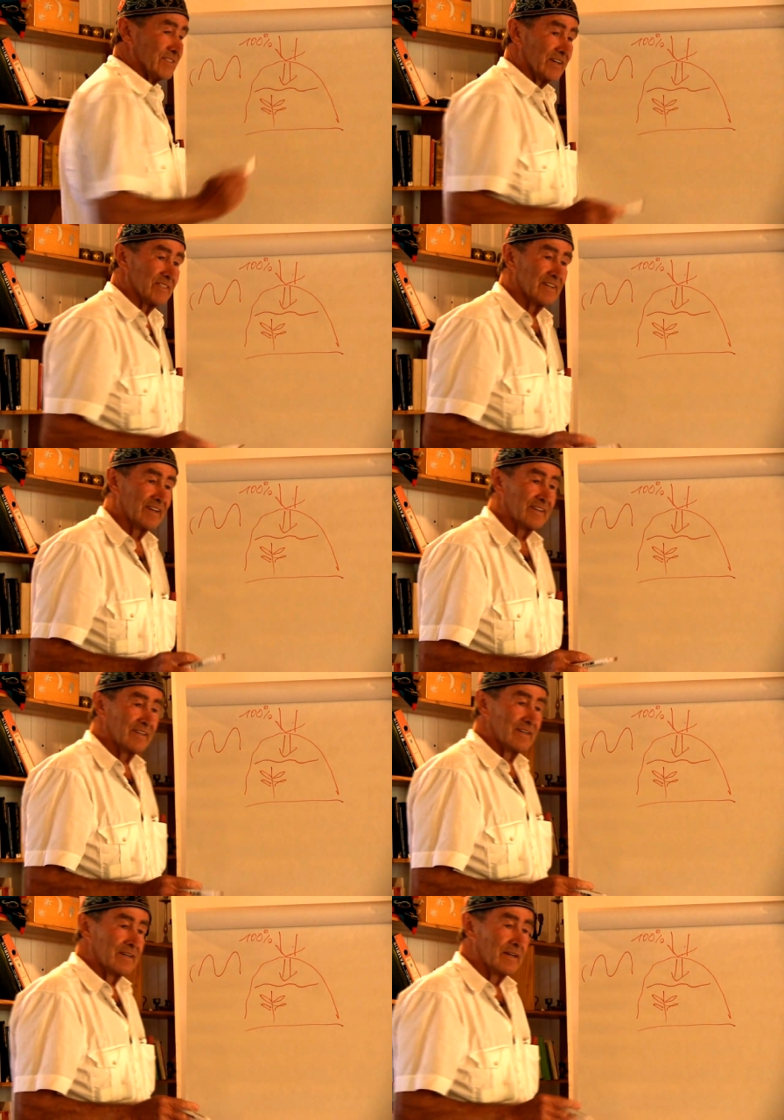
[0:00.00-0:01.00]
this.
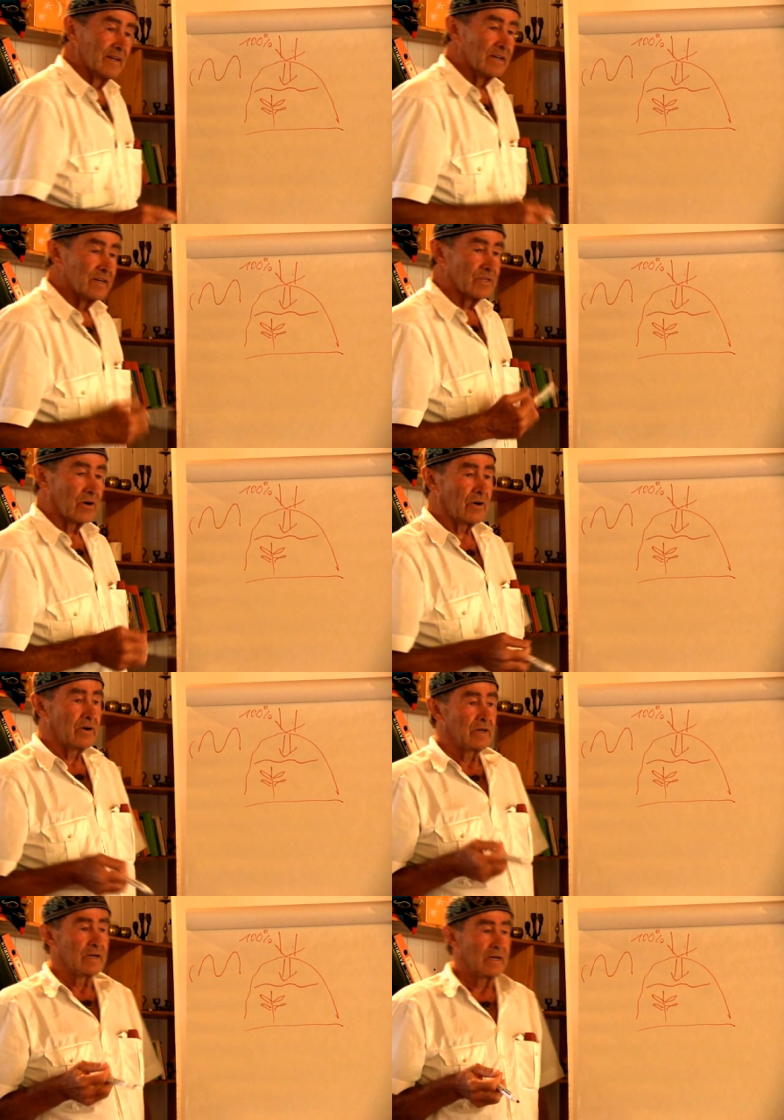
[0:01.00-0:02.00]
So